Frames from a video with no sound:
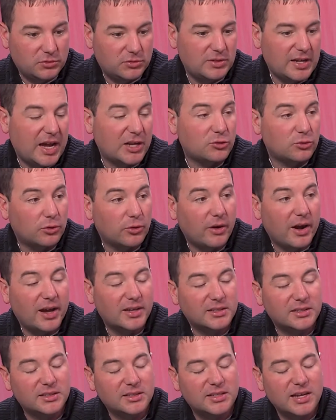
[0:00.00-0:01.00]
natural
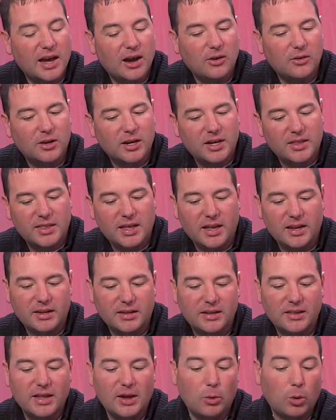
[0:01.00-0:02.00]
grass is now. And
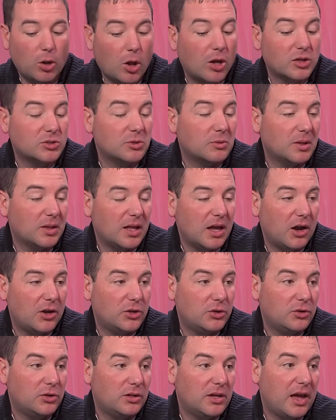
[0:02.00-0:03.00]
then it would also allow
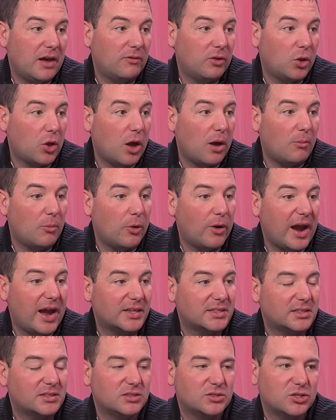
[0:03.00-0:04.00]
you to have a lot more
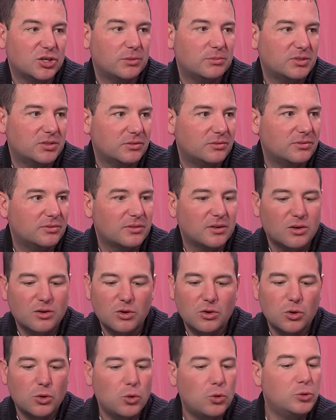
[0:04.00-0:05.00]
access in terms of
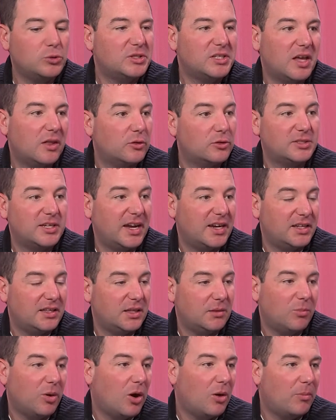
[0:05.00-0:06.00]
who's the other tenant
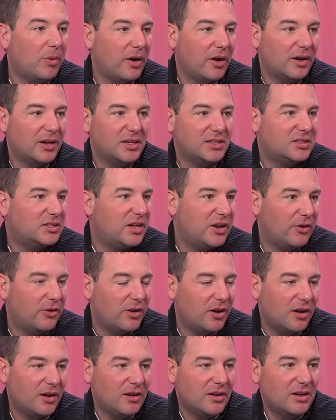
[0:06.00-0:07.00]
in the ballpark. Is there
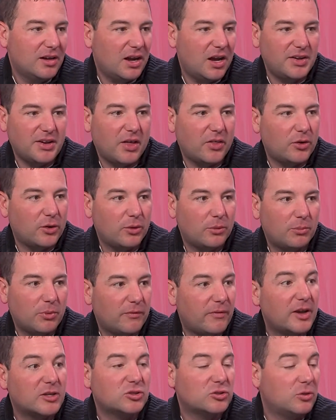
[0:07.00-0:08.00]
a, another
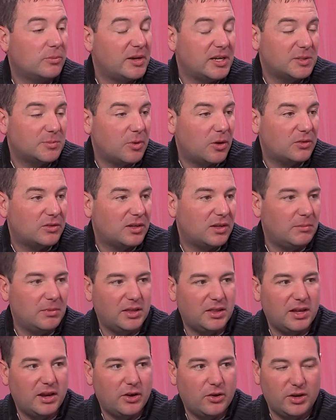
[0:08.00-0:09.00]
professional baseball team
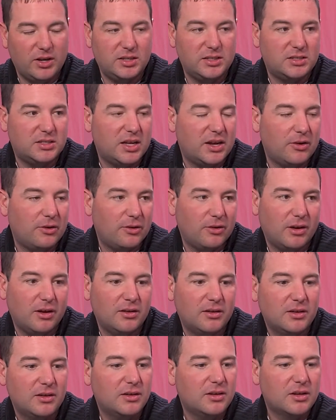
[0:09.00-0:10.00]
in there? Is there a
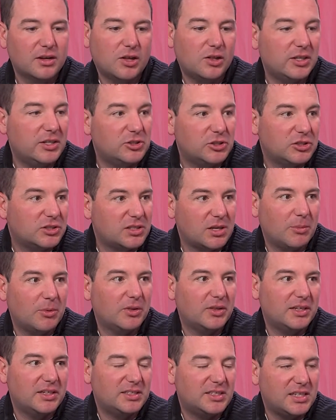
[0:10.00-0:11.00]
collegiate summer
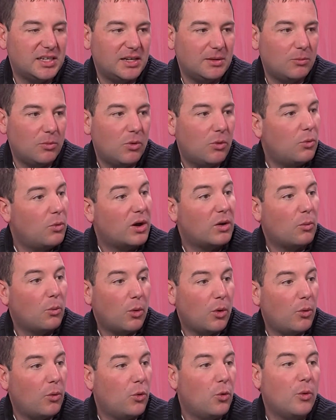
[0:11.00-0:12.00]
league team? What,
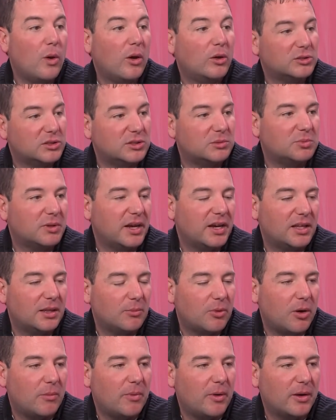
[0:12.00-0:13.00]
who else? Well, they're
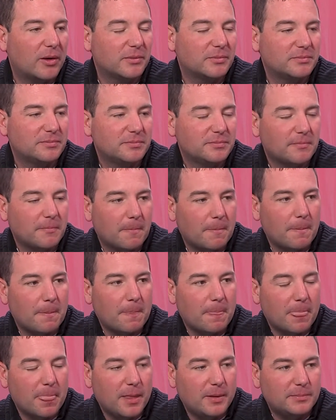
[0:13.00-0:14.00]
talking about taking a
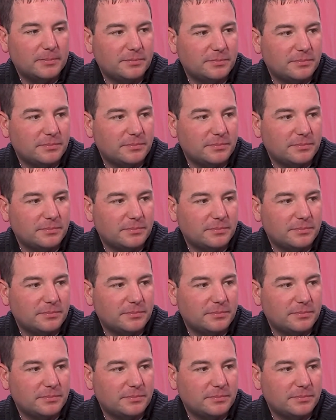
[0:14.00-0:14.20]
team out